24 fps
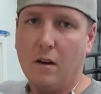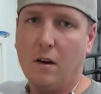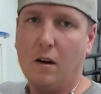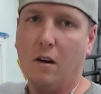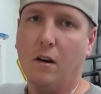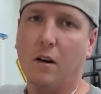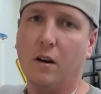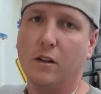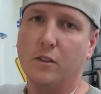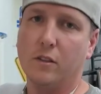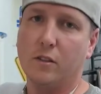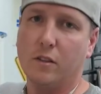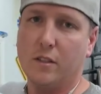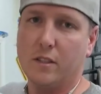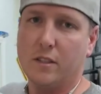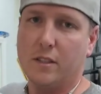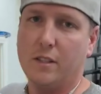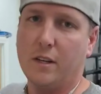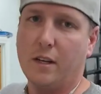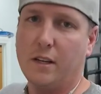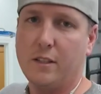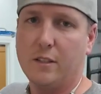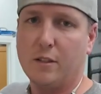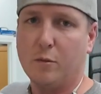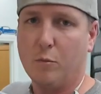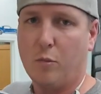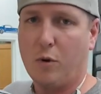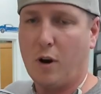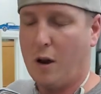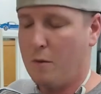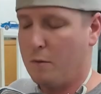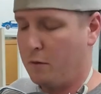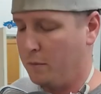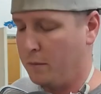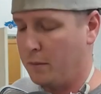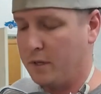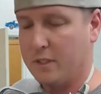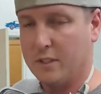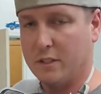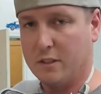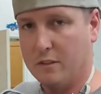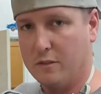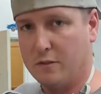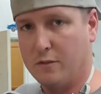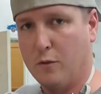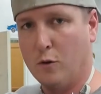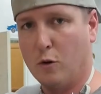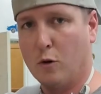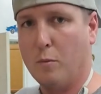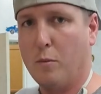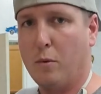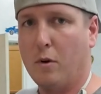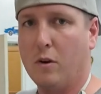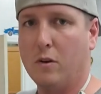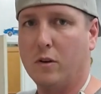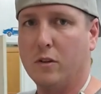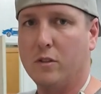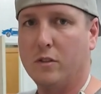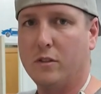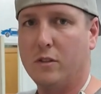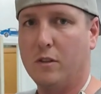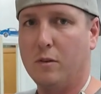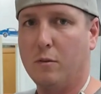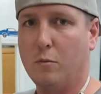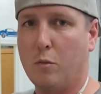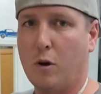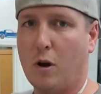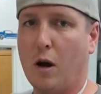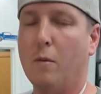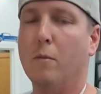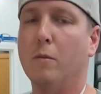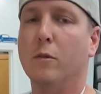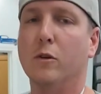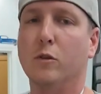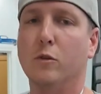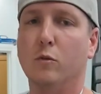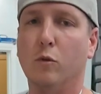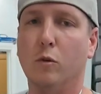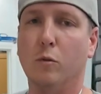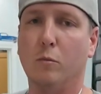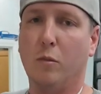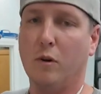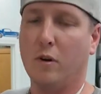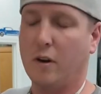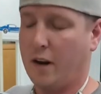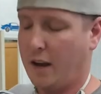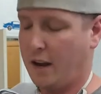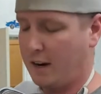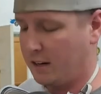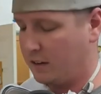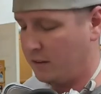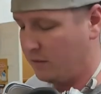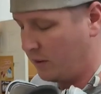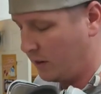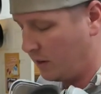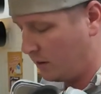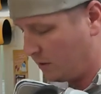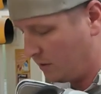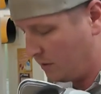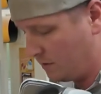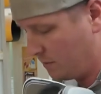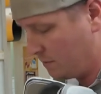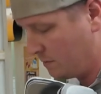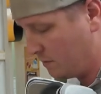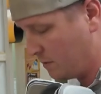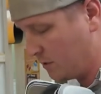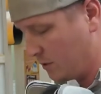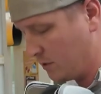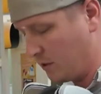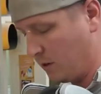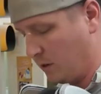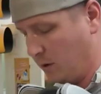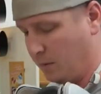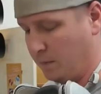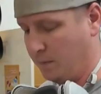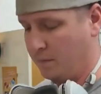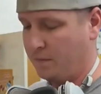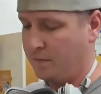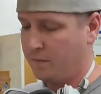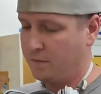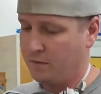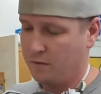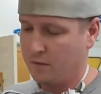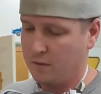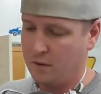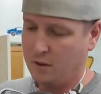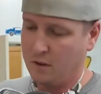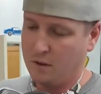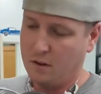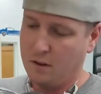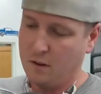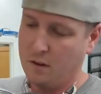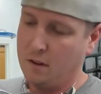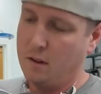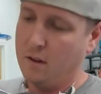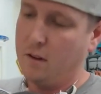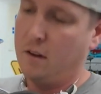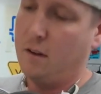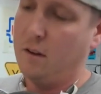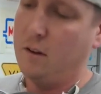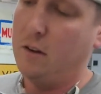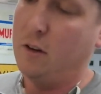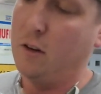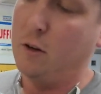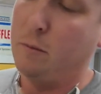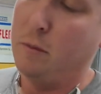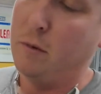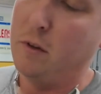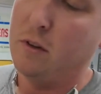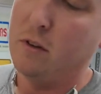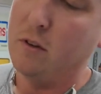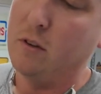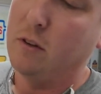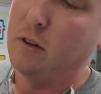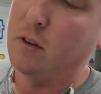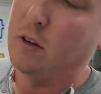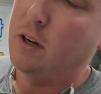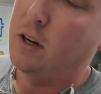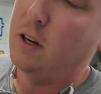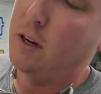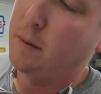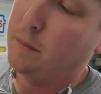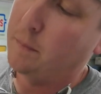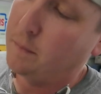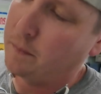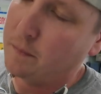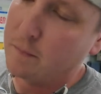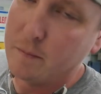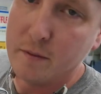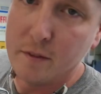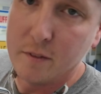Alright, so this Nason primer mixes 4 parts primer to 1 part activator. So you're going to be looking at your cup.